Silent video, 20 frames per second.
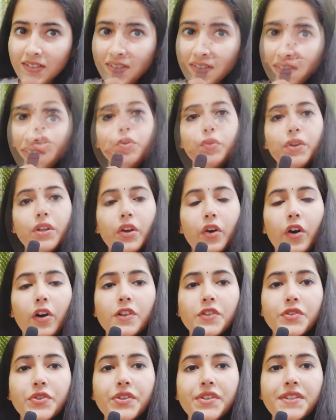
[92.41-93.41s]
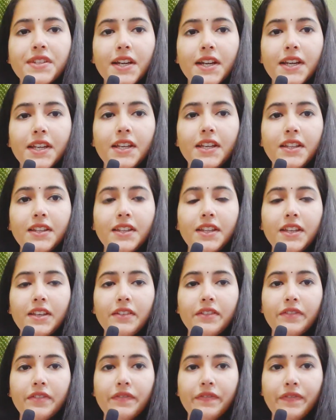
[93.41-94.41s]
You will also study the
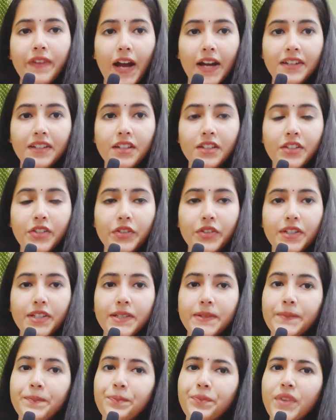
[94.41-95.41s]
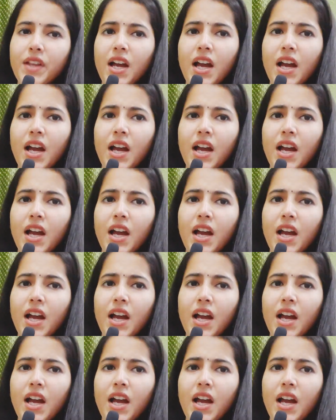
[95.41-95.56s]
factor theorem